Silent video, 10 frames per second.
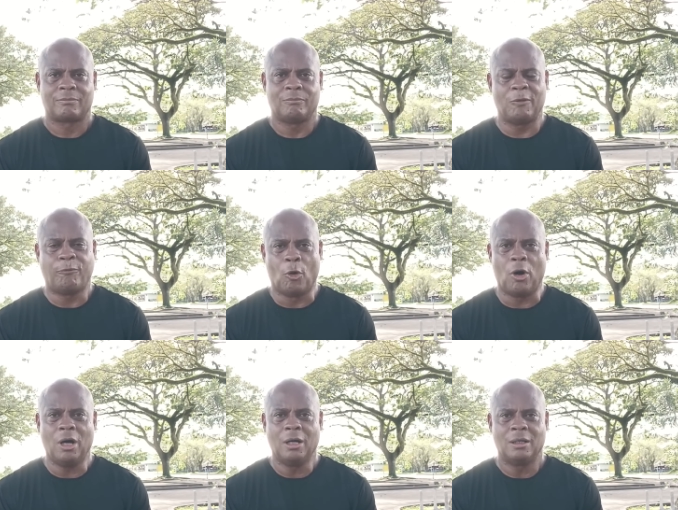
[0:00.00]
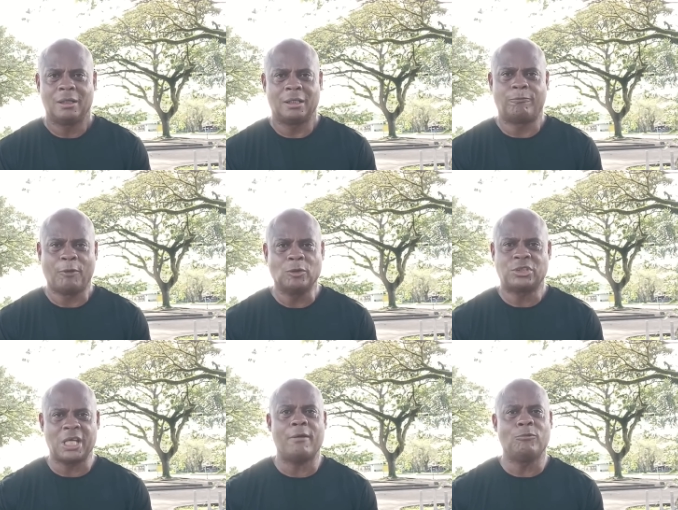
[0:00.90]
before, and the
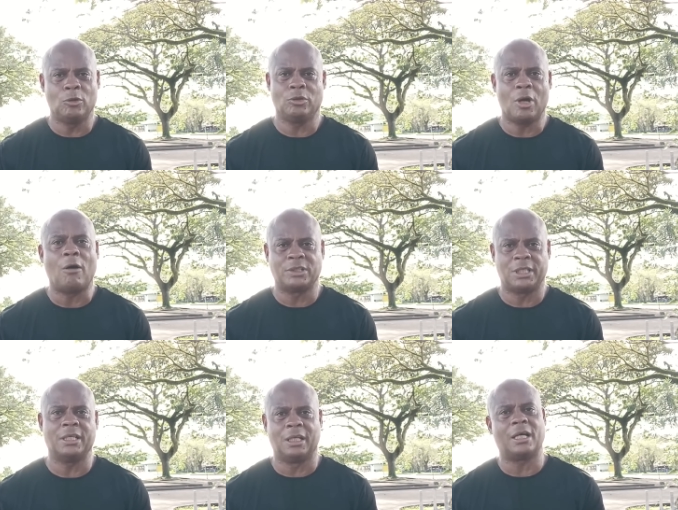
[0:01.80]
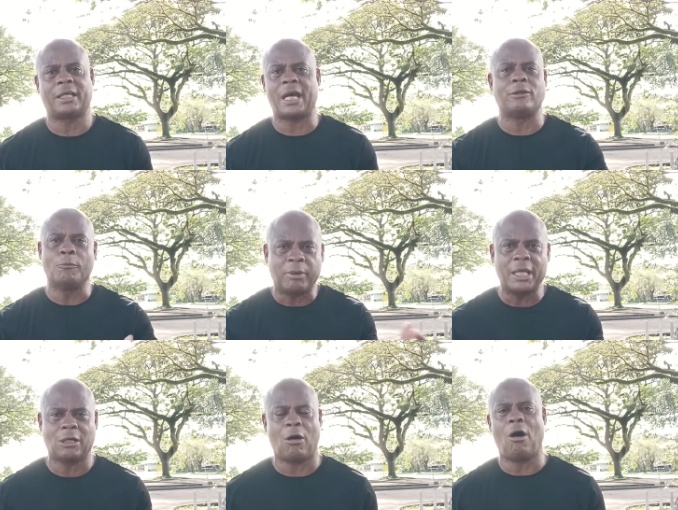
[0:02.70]
first time you, you always get lucky, you
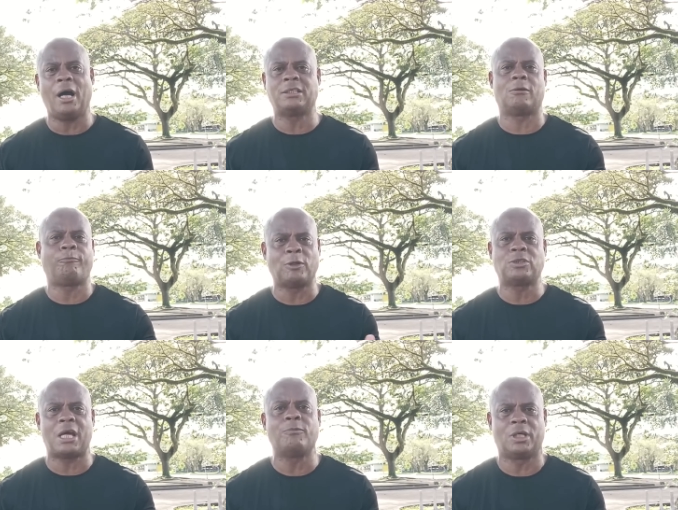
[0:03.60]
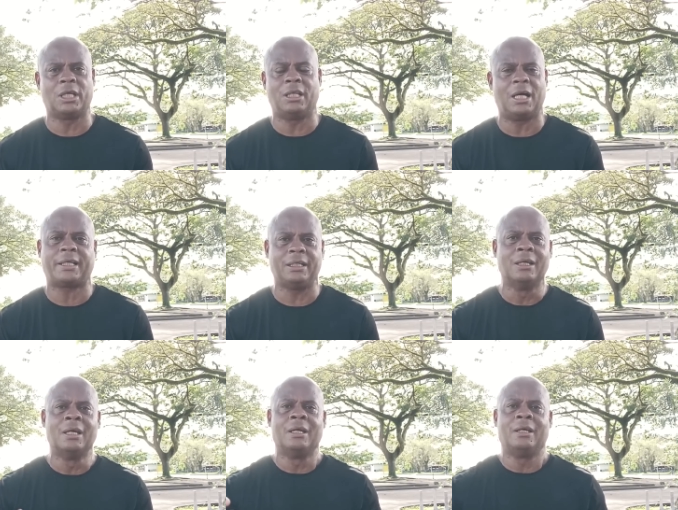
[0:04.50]
play cards, and first time you get lucky.
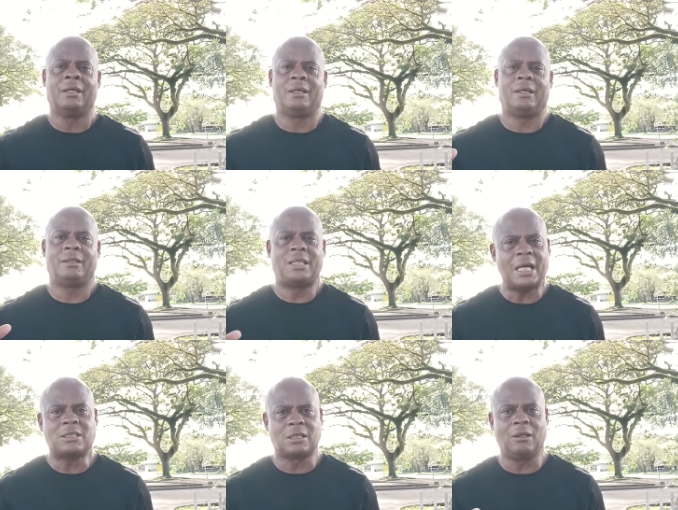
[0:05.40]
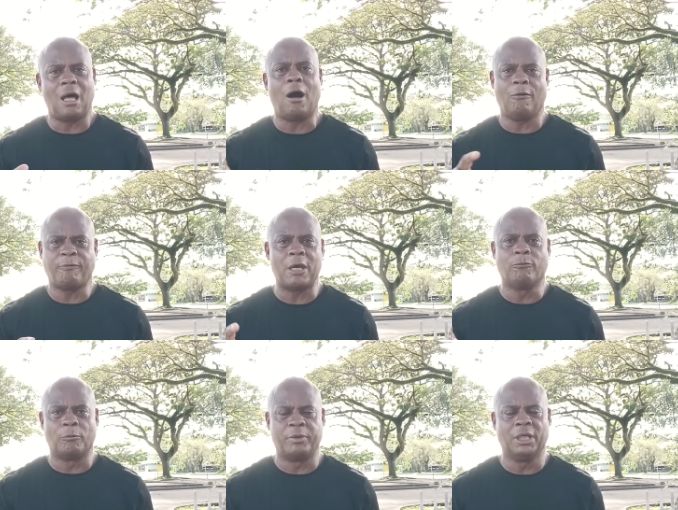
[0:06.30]
That's the law of
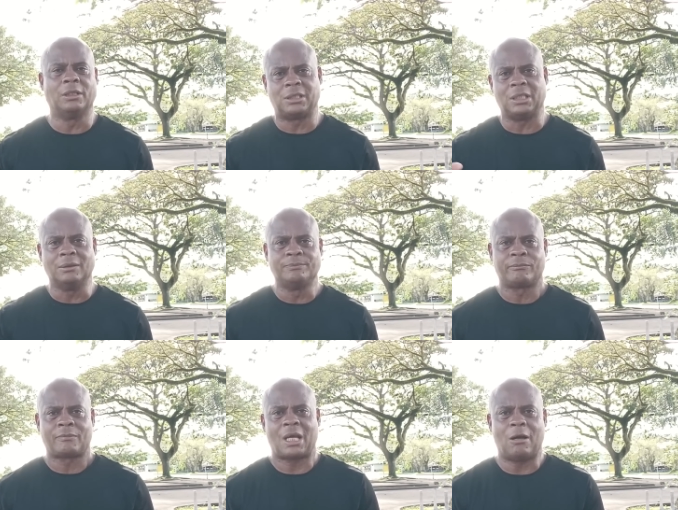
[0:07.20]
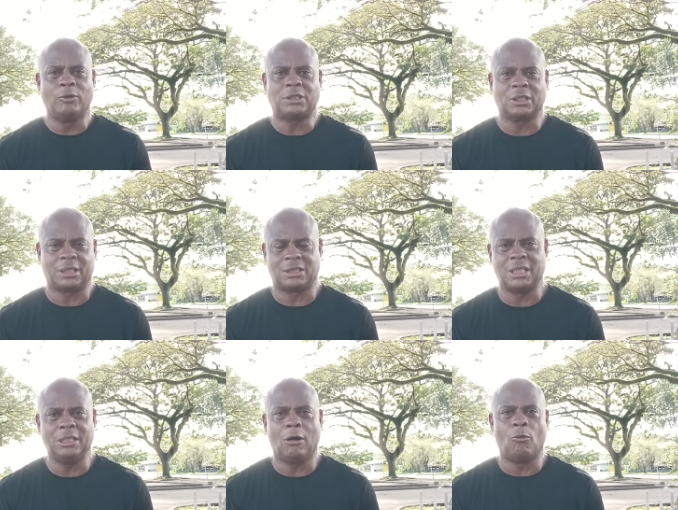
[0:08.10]
favorability. I went to a
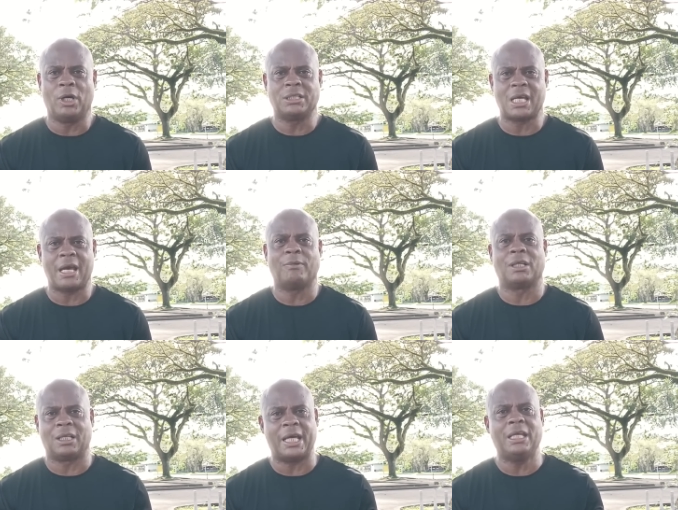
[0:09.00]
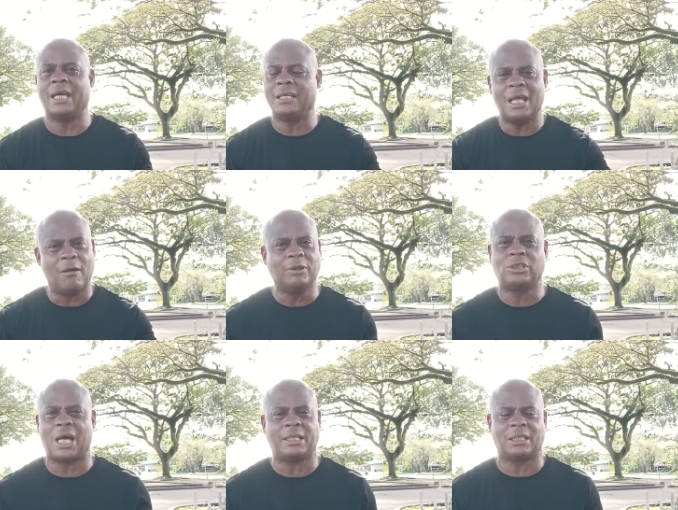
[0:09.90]
casino one time, and a lady had never
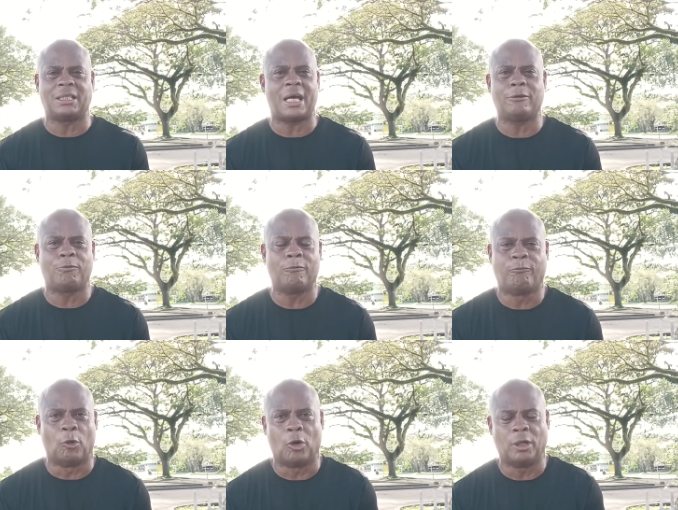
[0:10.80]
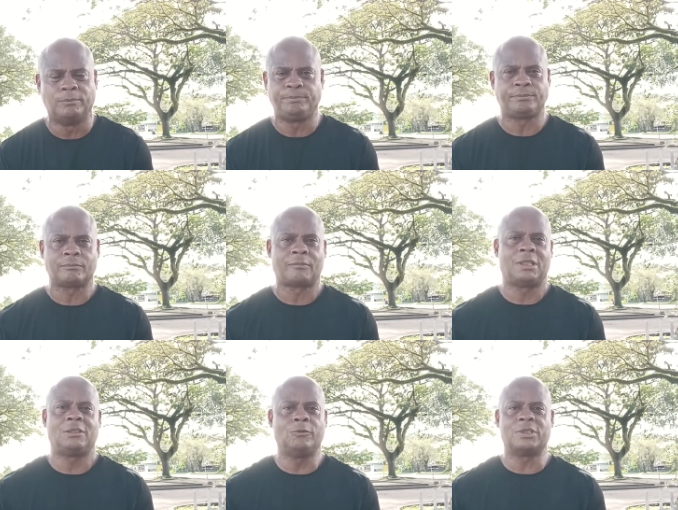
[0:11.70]
shot the dice before.
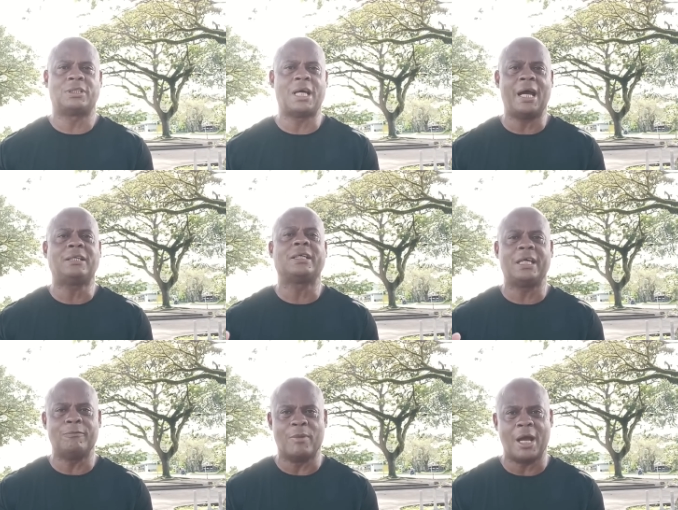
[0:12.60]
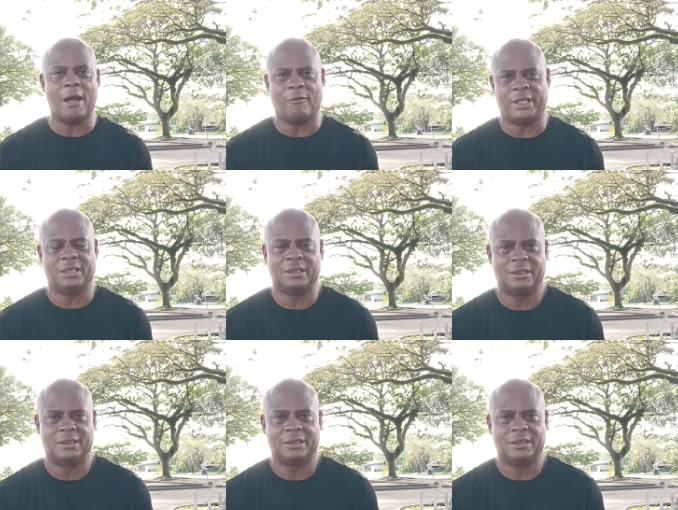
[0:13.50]
She was there to get married.